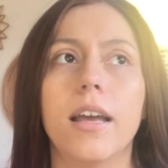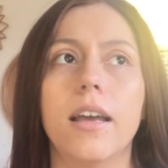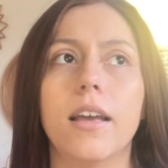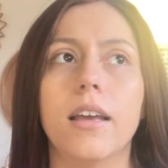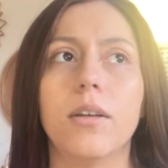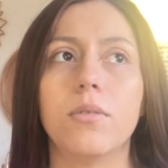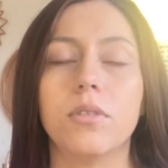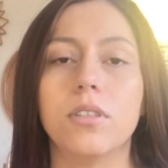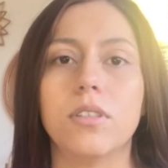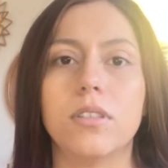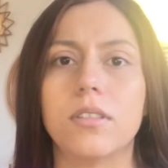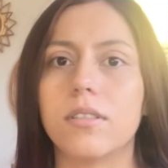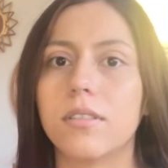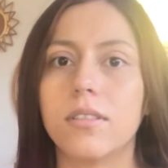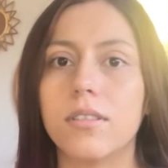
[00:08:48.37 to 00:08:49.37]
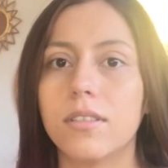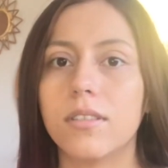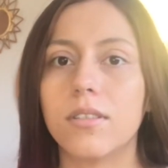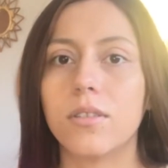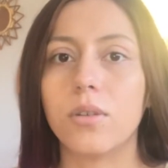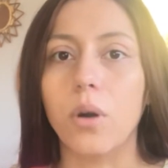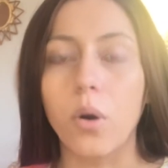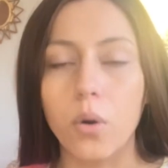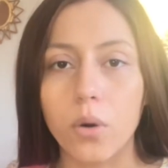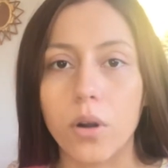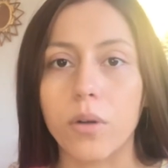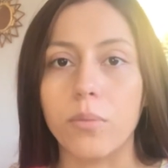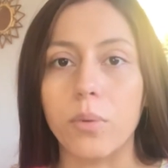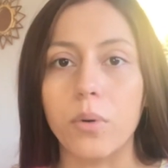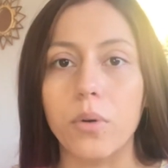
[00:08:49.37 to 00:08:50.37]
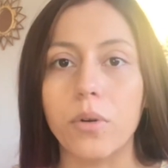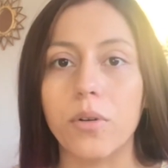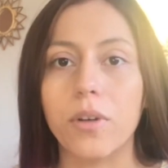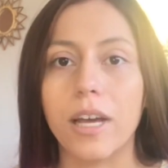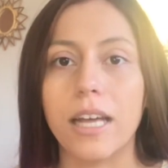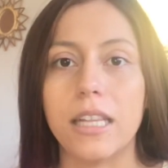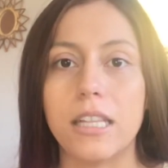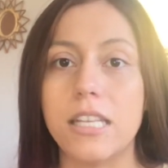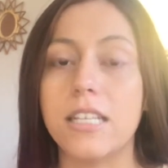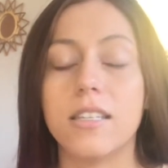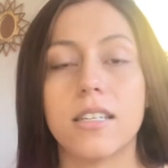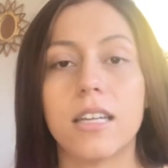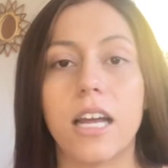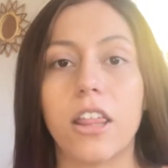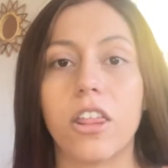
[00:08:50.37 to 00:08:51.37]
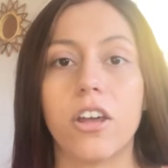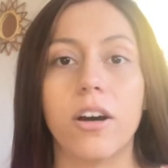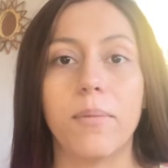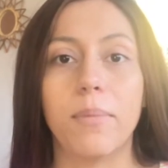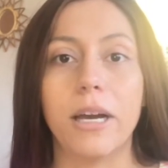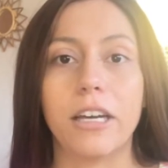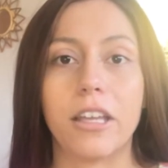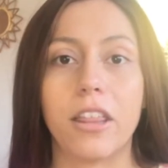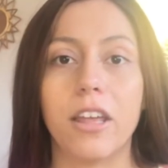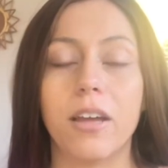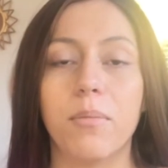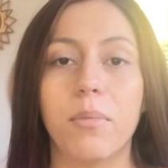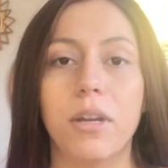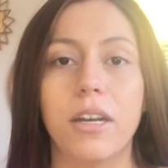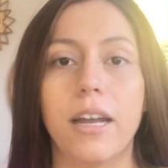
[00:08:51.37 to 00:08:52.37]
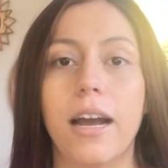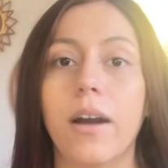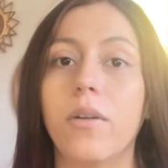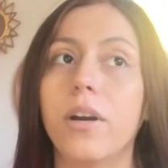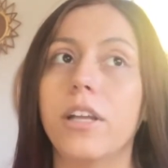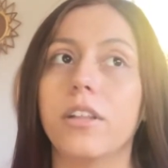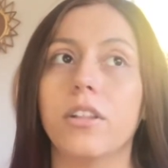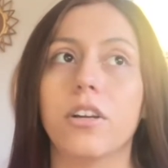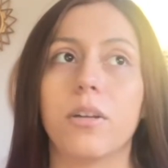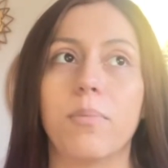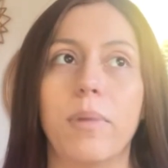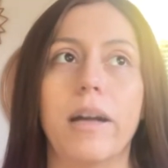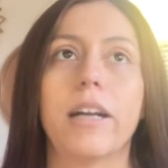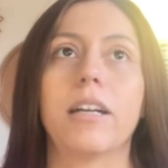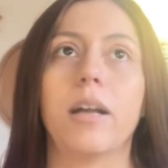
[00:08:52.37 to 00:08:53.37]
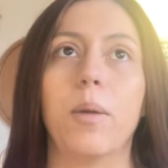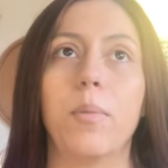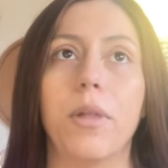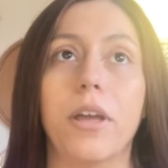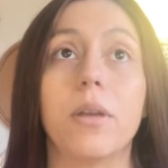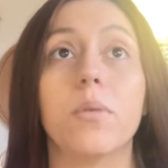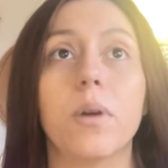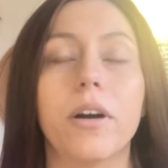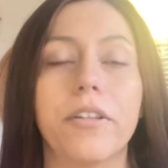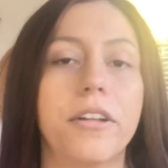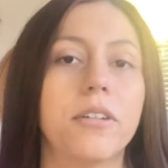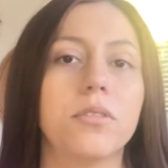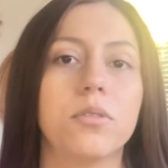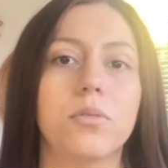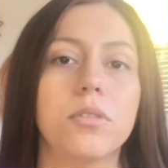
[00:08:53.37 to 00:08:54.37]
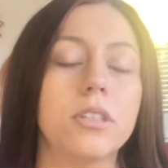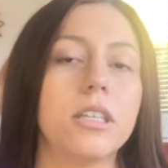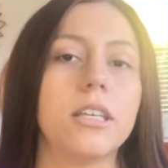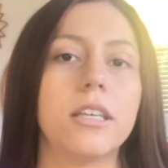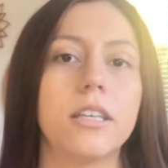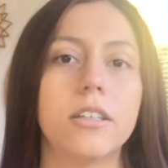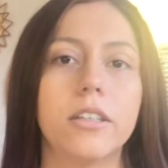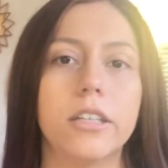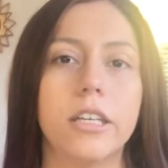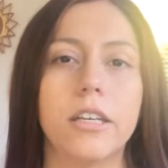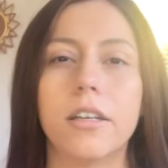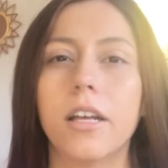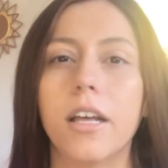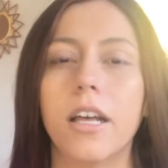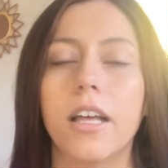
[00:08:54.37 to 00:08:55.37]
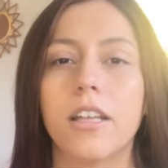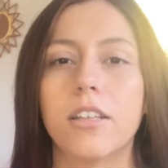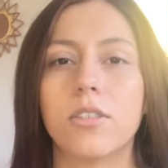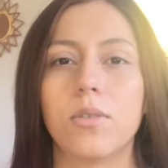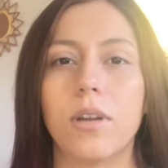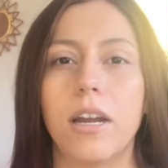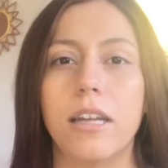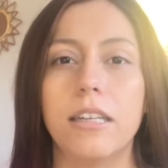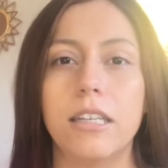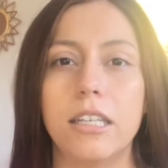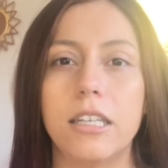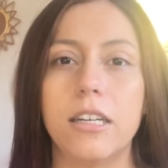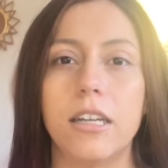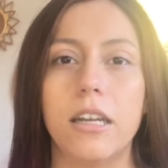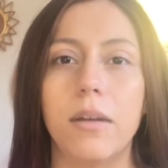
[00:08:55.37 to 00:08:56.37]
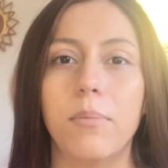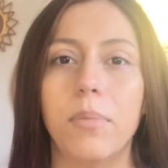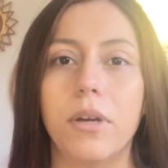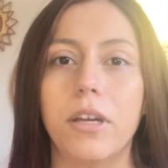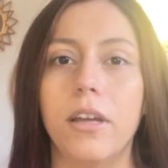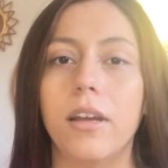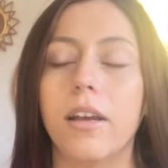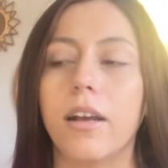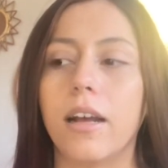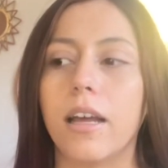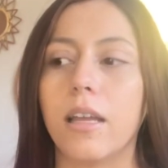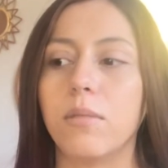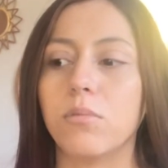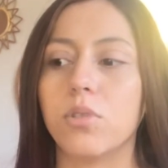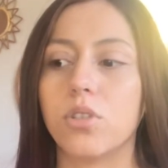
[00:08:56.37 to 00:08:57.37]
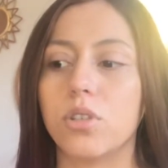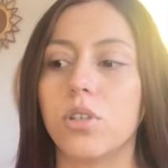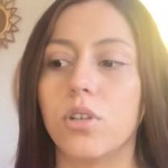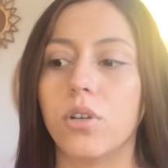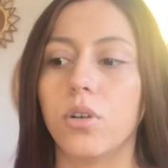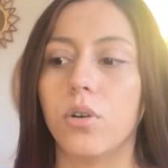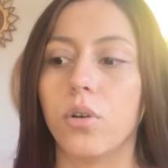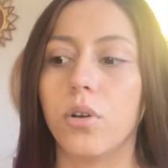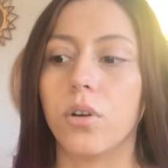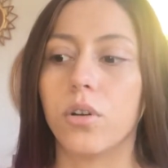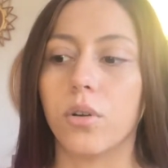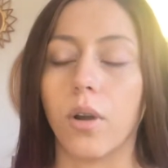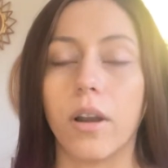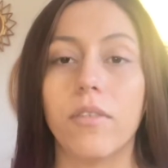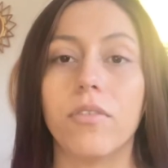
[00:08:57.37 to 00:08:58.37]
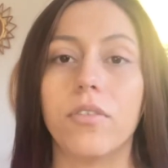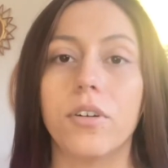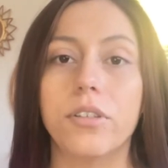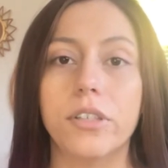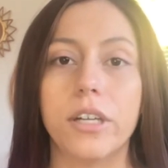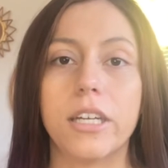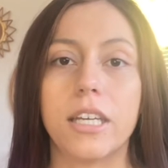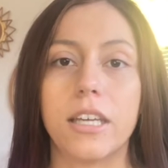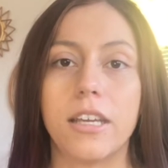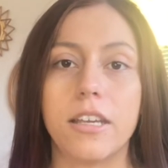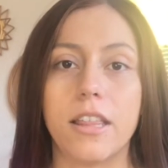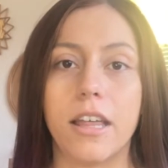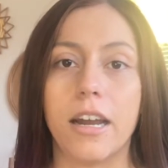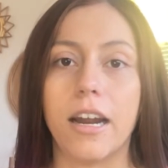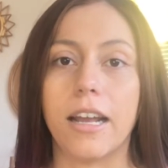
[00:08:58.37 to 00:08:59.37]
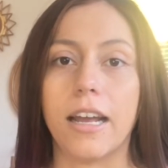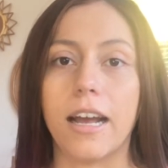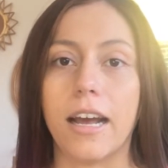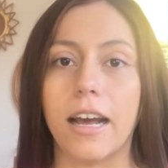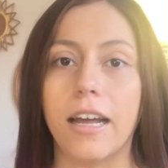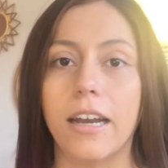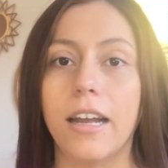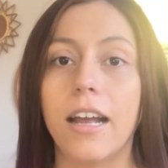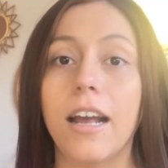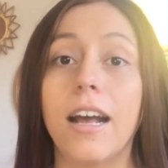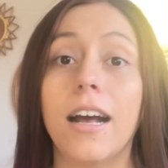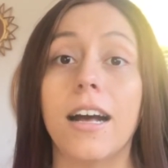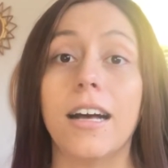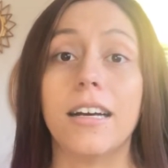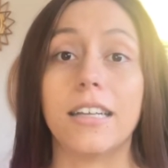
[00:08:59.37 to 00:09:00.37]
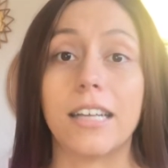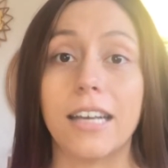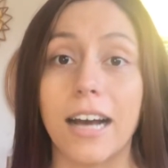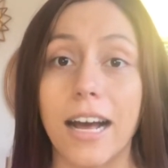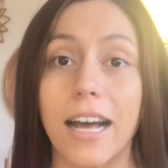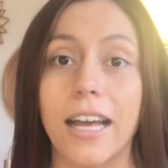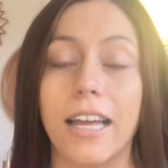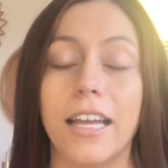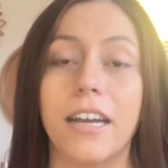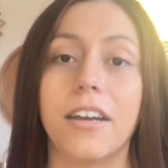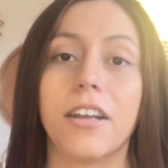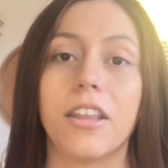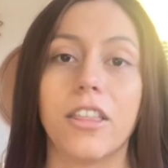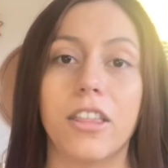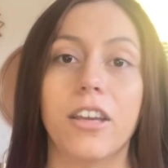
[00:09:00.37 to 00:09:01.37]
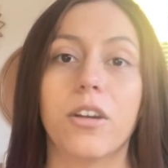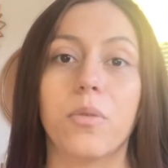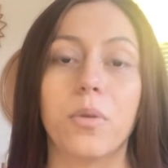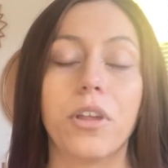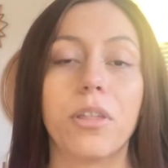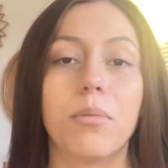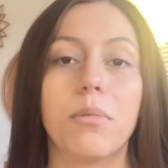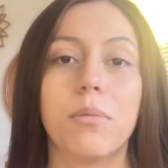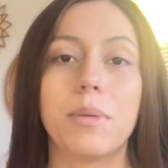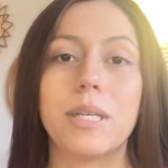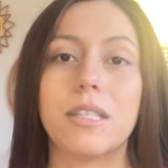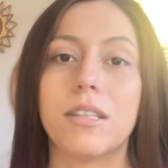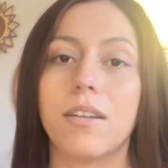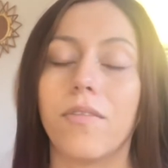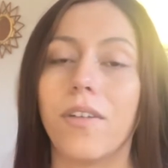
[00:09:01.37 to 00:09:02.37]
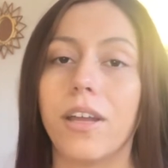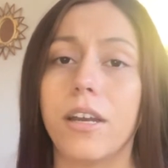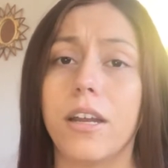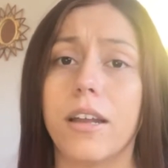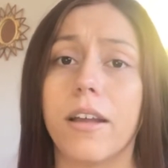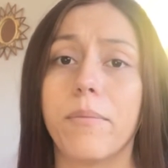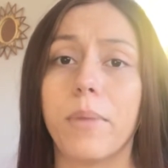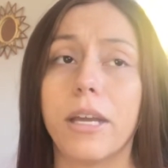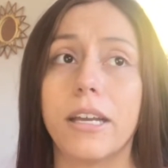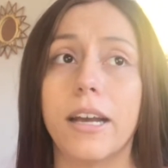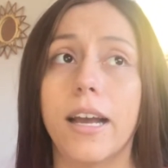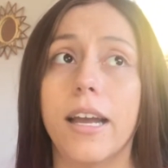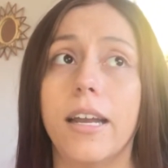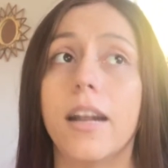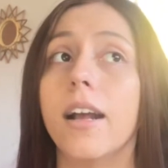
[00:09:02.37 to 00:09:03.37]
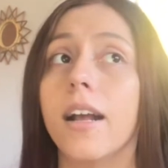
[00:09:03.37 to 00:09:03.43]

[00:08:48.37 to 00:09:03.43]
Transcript: It was horrible, at least I thought back then, but now I look back, I'm like, wow, that was really healing. That's what I needed. But I am so grateful and lucky that I had a guide there with me, because if I didn't have my guide,